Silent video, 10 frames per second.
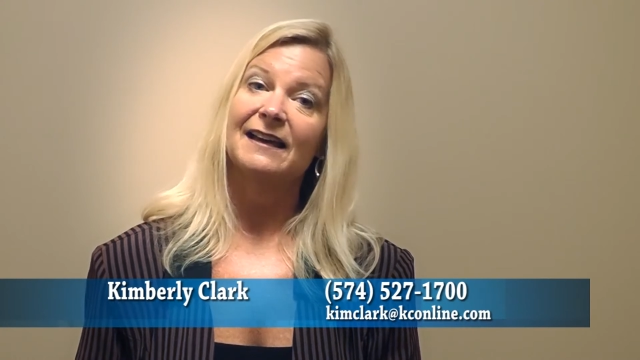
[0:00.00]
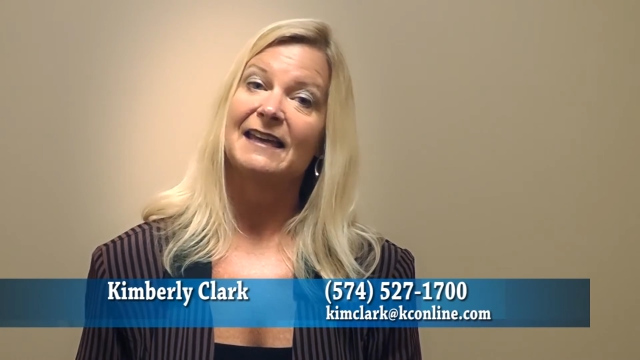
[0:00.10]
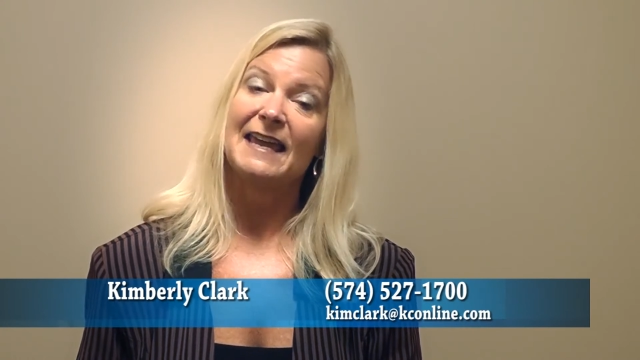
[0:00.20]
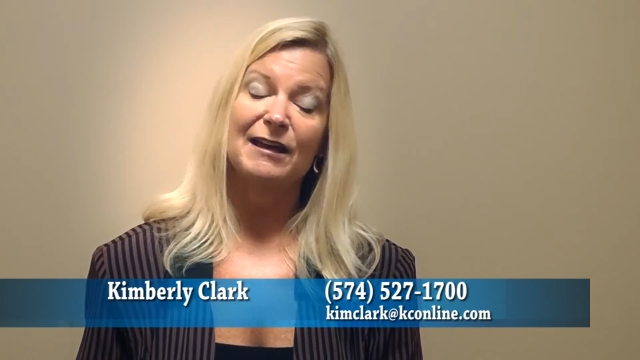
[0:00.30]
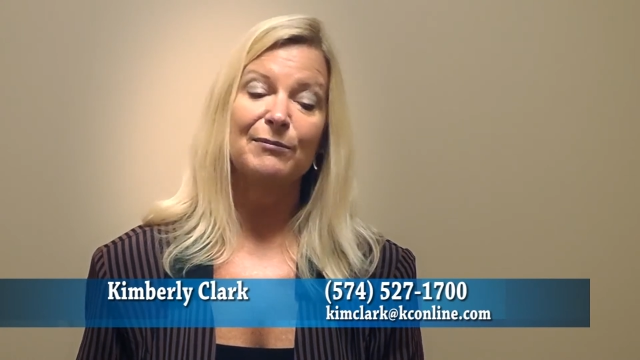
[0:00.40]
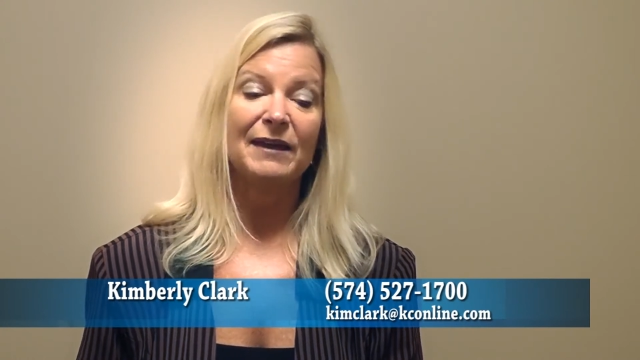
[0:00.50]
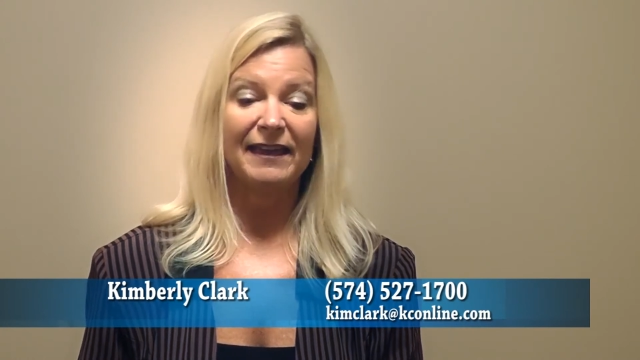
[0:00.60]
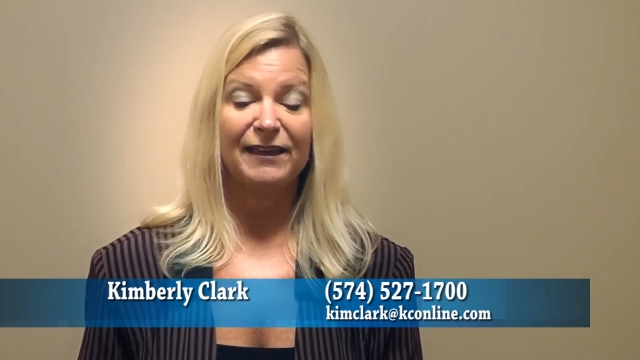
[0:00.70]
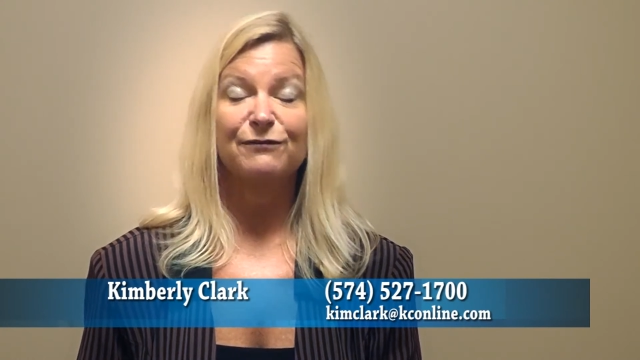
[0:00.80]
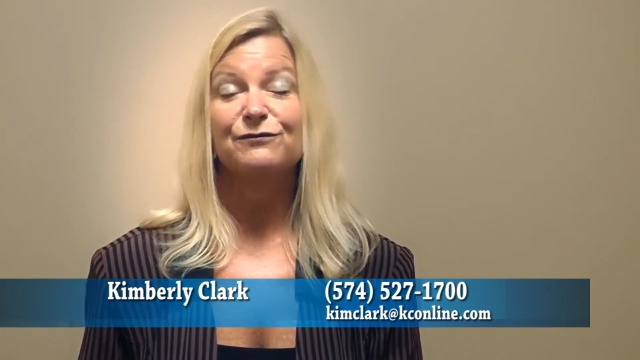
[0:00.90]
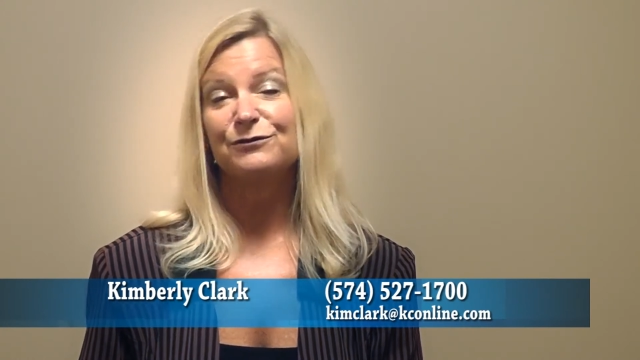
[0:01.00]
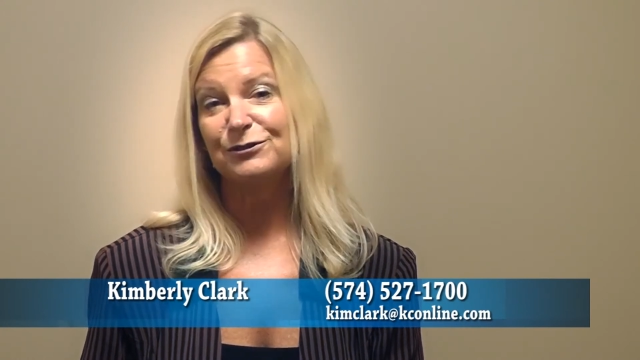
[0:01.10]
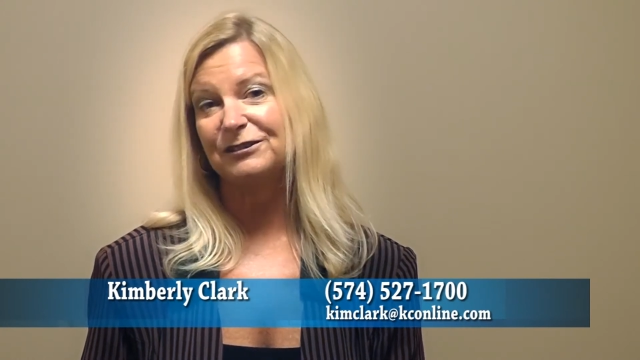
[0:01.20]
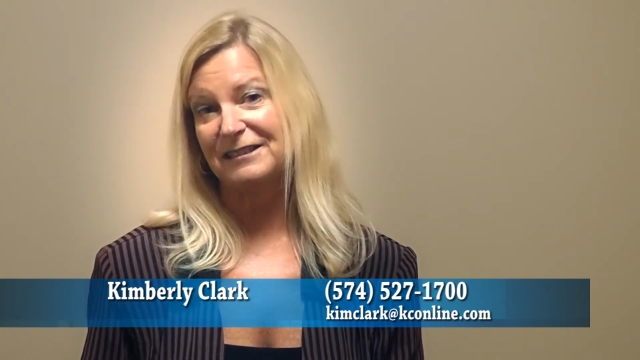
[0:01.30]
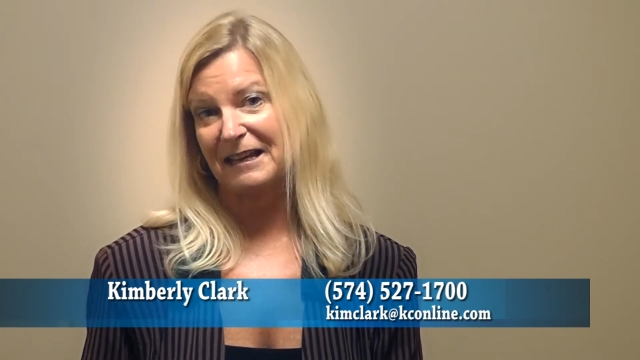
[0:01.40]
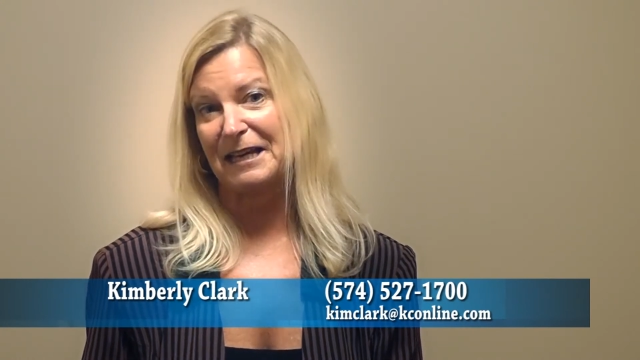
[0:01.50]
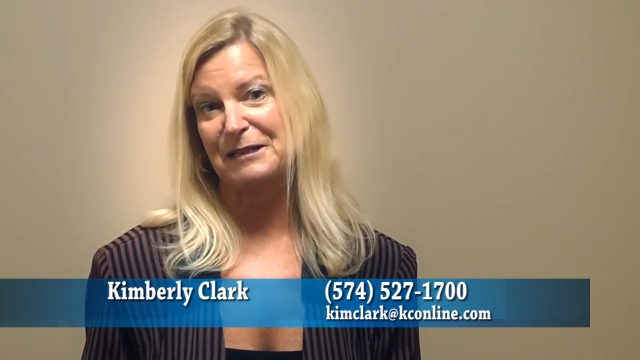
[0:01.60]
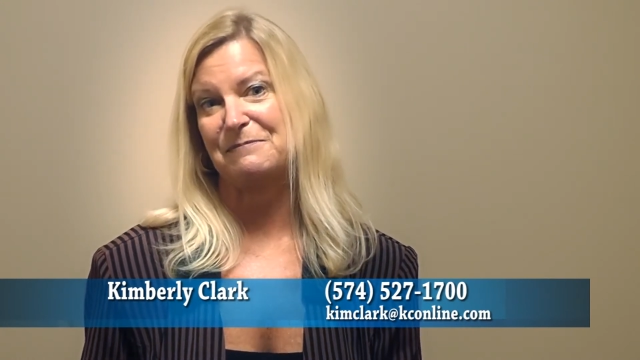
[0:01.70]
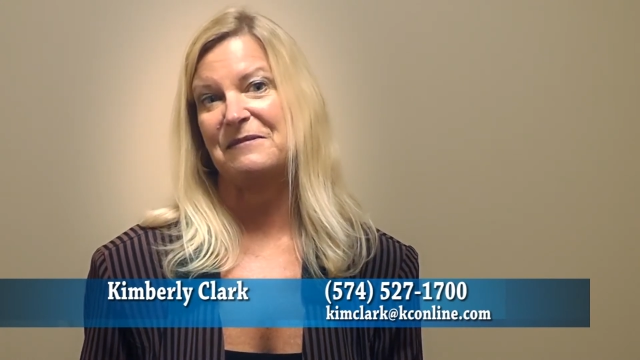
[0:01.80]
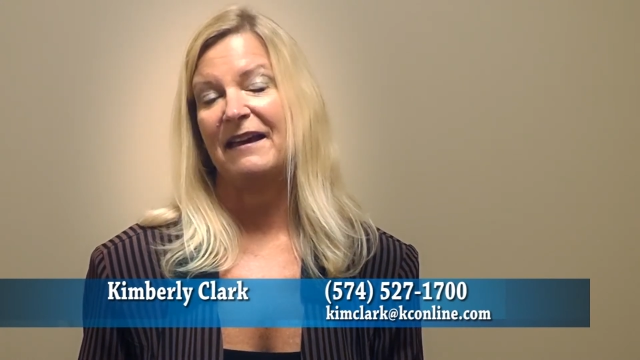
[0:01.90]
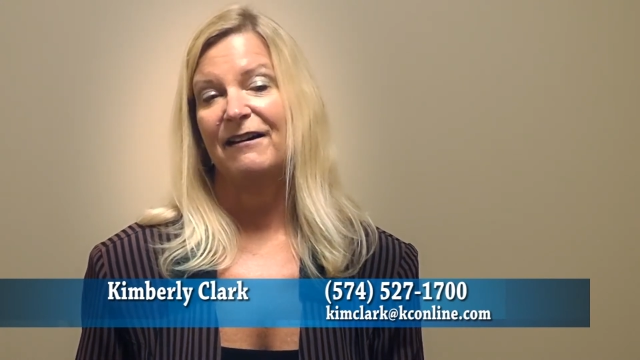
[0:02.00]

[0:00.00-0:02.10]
I am a full-time